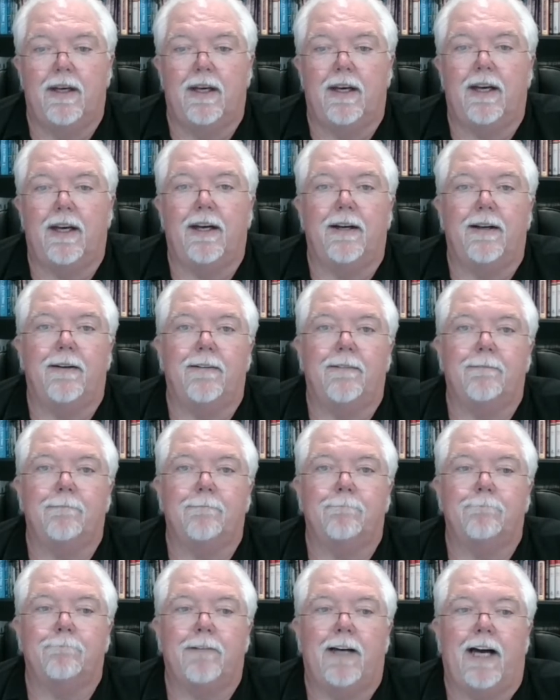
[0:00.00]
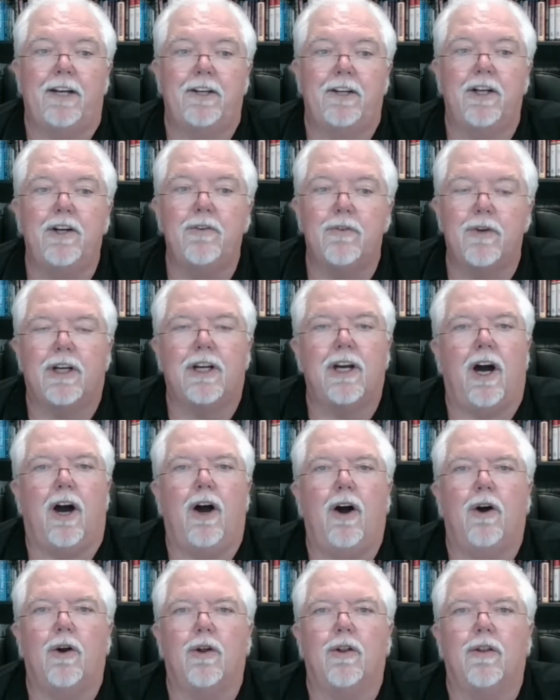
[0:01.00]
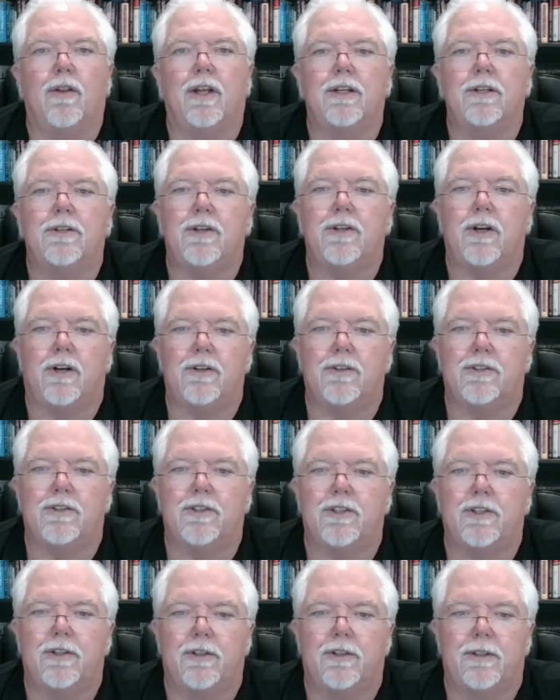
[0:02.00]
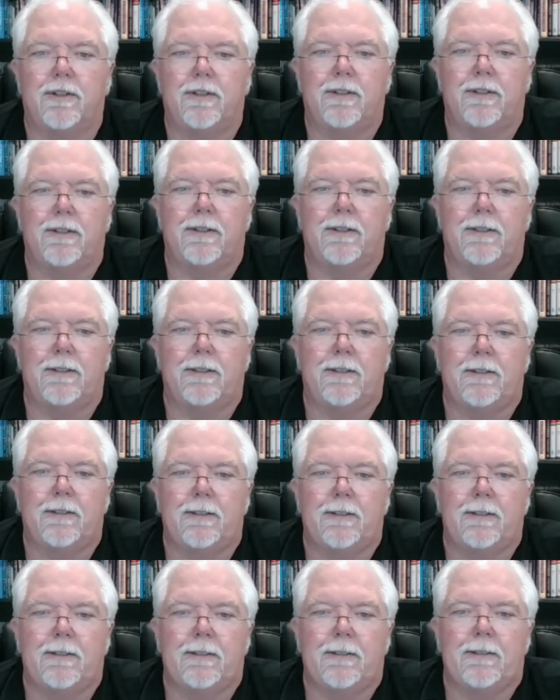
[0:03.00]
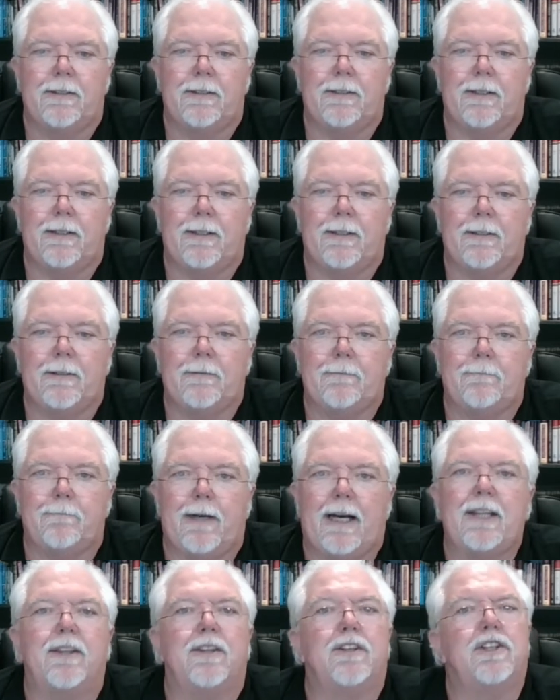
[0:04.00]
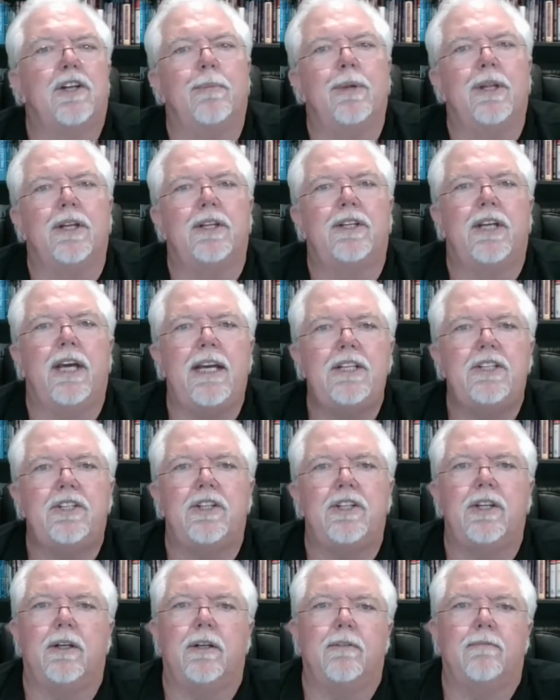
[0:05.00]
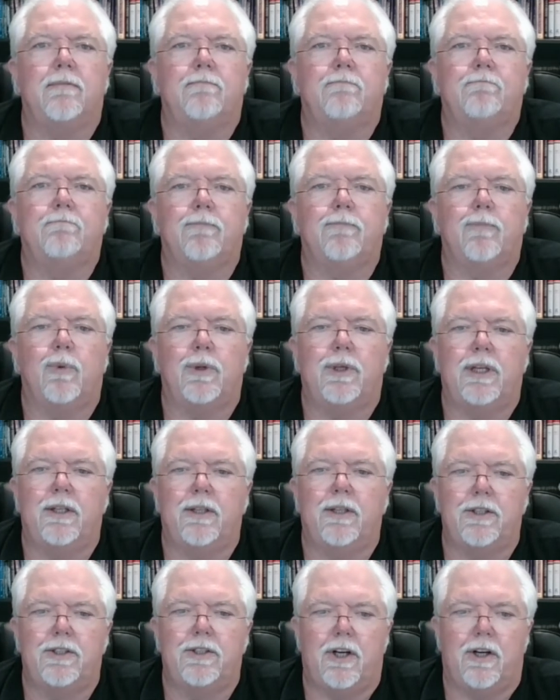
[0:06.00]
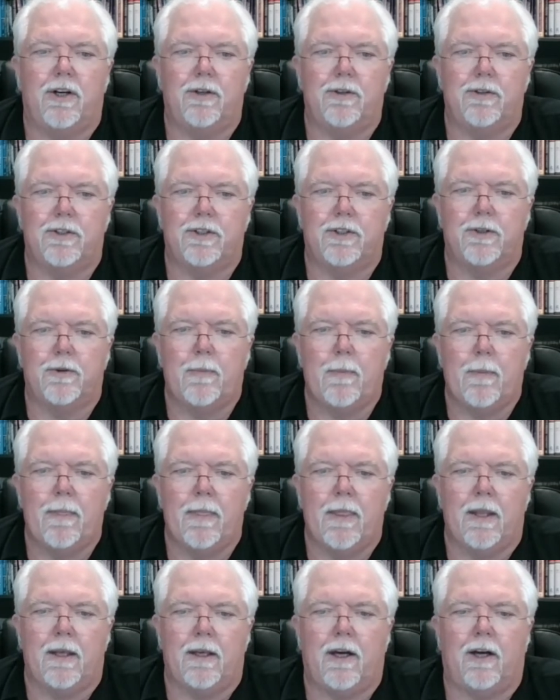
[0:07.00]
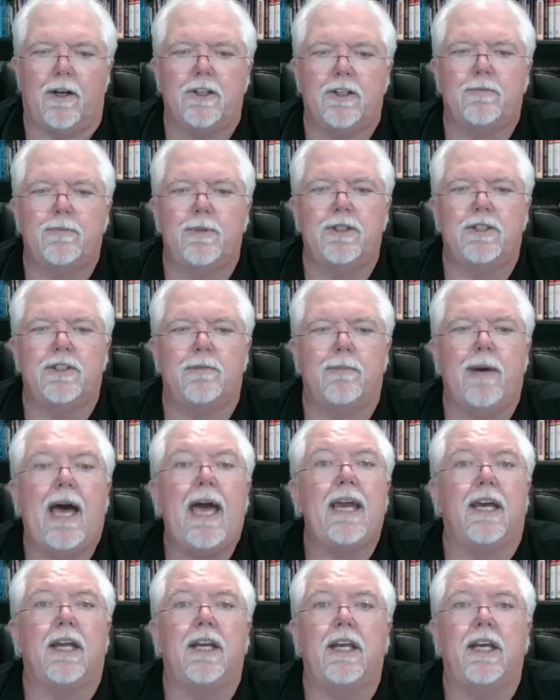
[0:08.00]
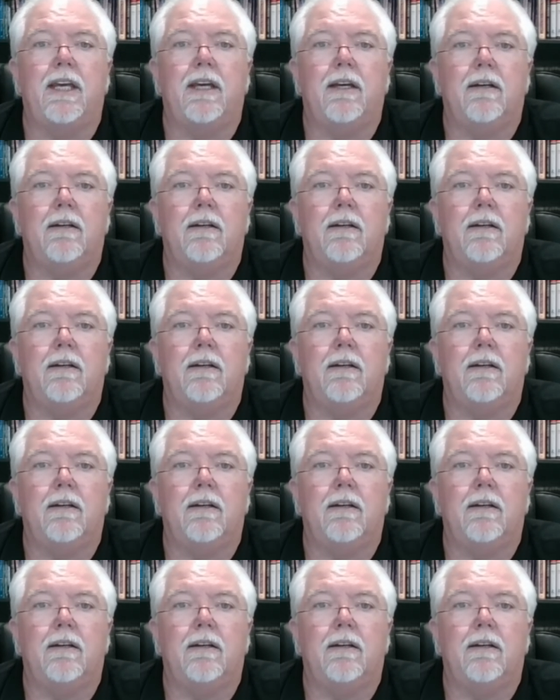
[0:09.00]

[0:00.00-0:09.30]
Uh, I do recall that church, uh, my, some of the teaching within the church caused me some agony.